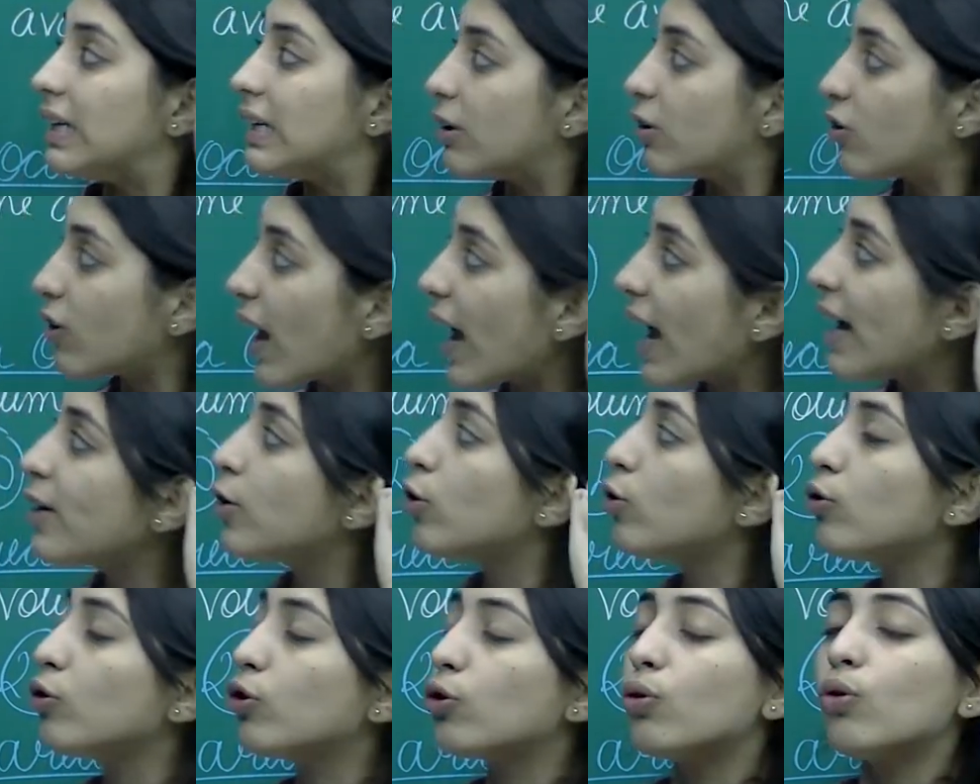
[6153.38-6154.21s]
Try
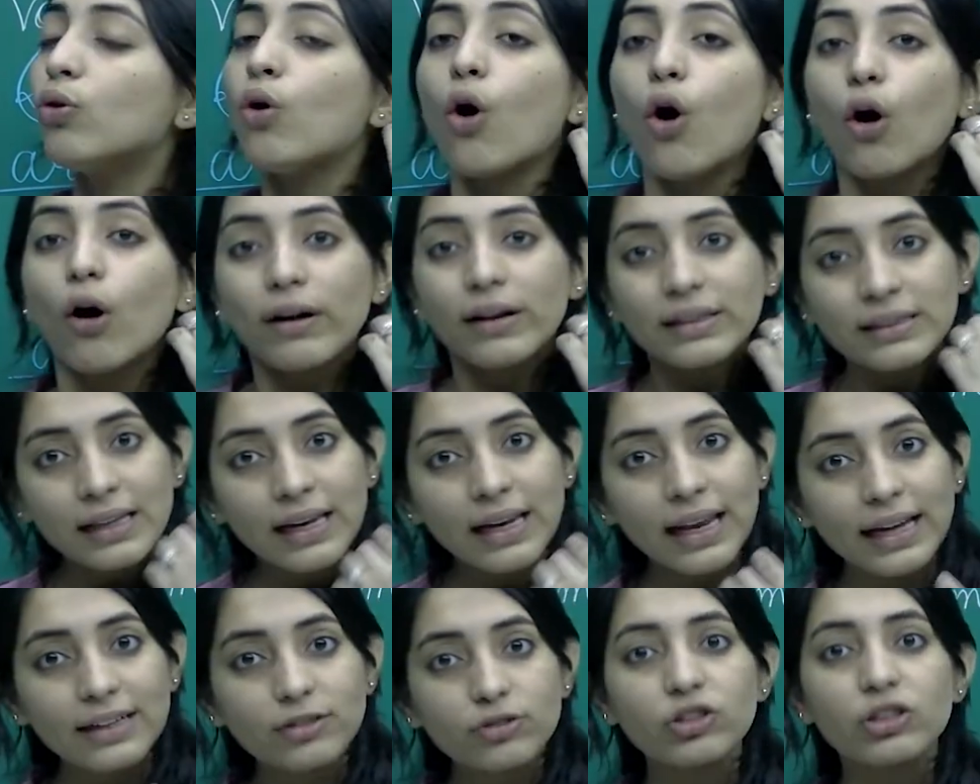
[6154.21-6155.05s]
to do all the
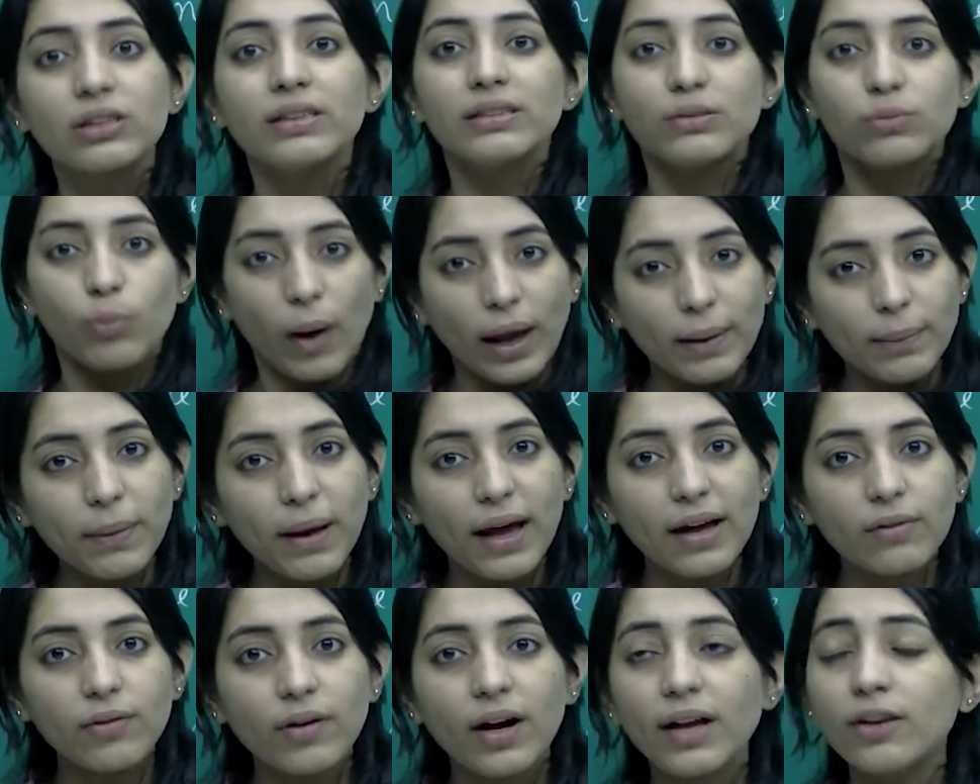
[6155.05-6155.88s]
lectures one
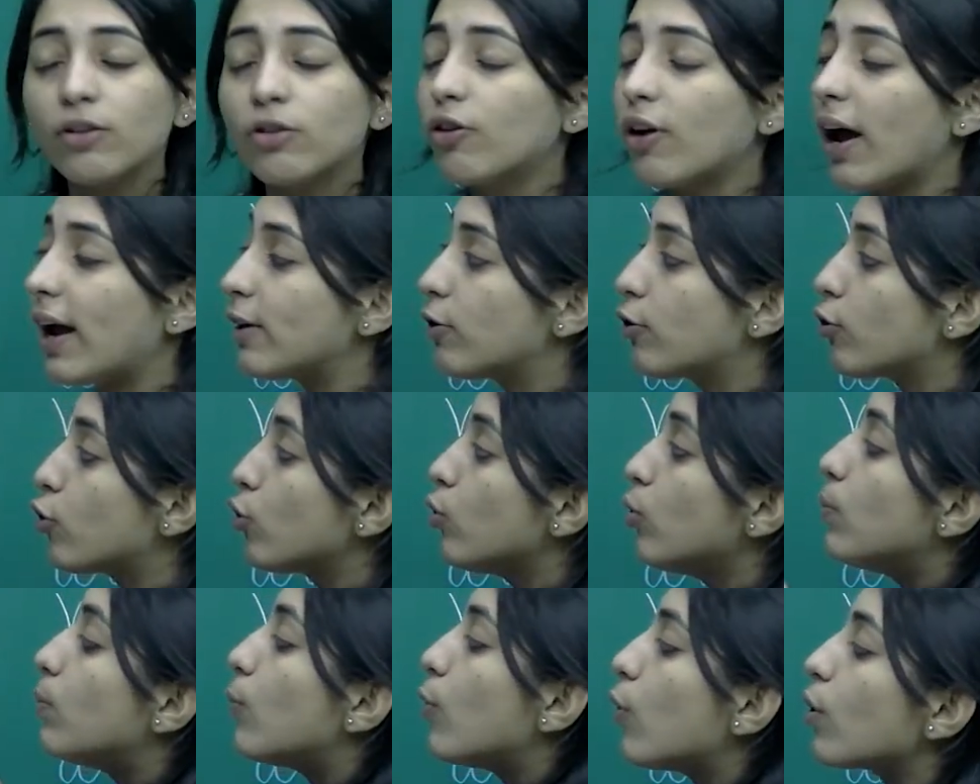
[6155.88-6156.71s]
by one. Try to do
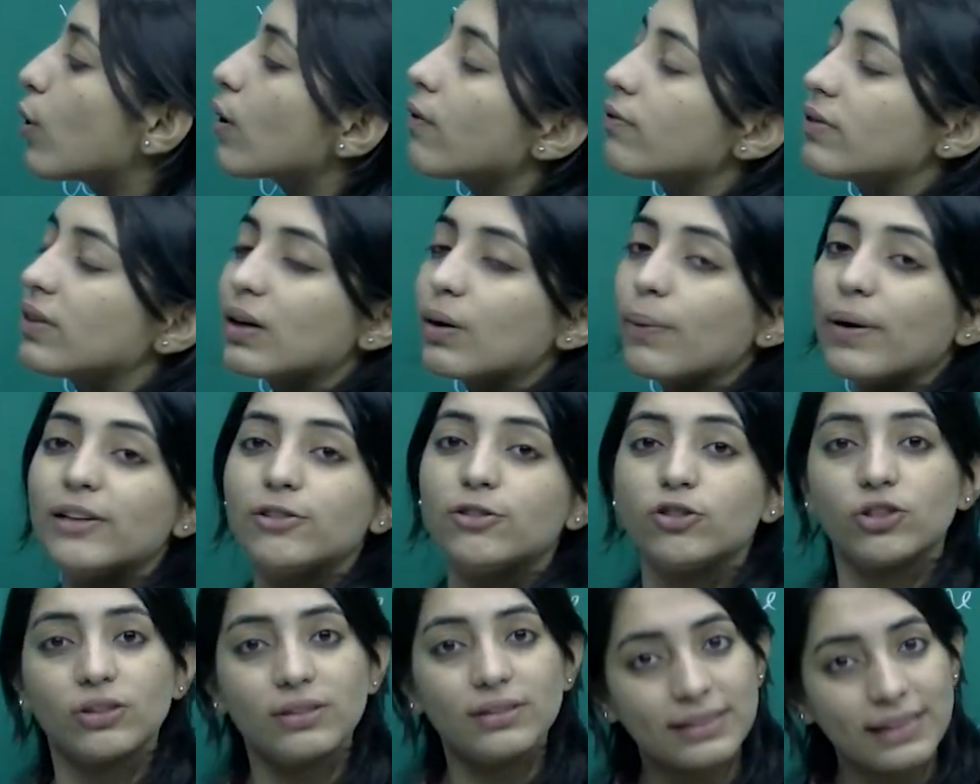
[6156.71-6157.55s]
more of the
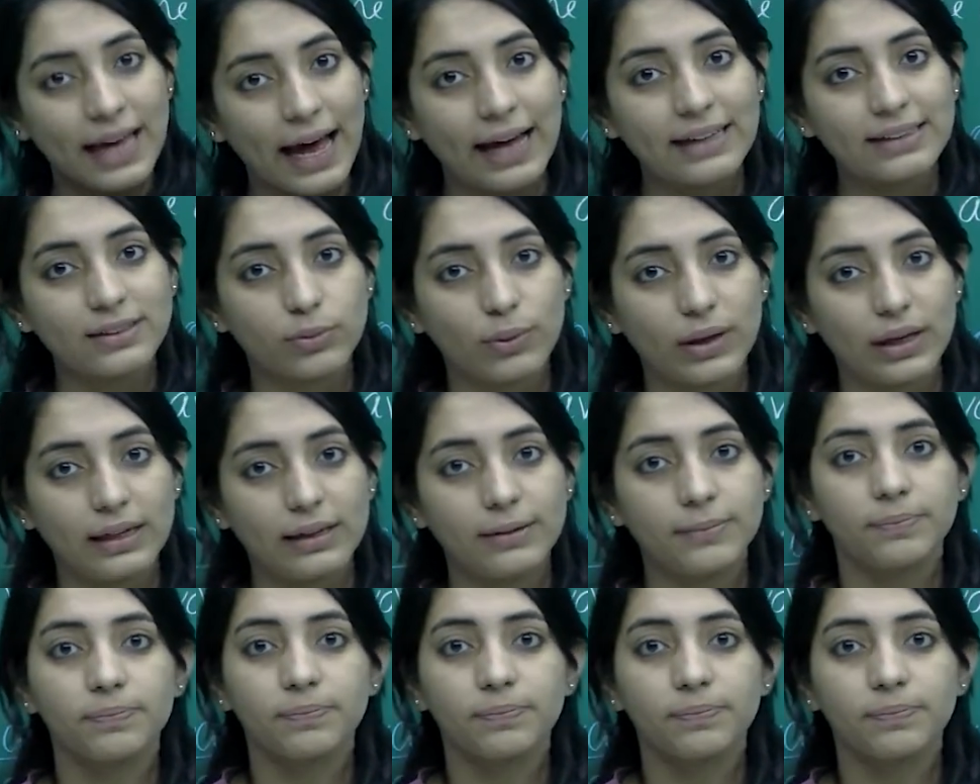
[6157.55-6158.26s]
questions as well.